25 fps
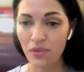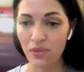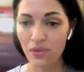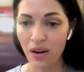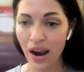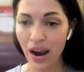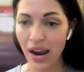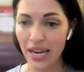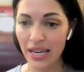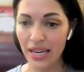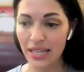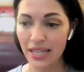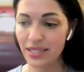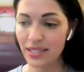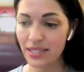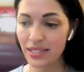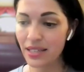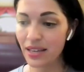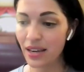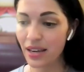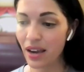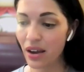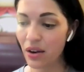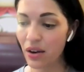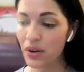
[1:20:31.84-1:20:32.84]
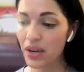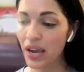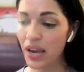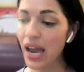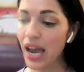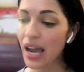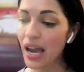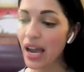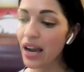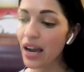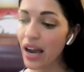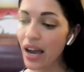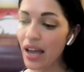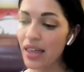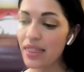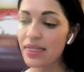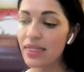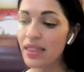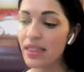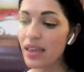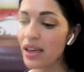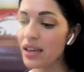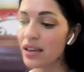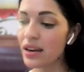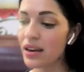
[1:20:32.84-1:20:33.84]
All right. Okay.
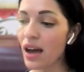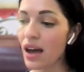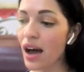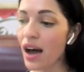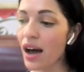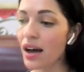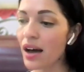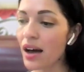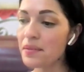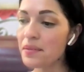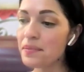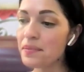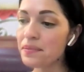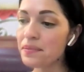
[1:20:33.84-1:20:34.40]
And then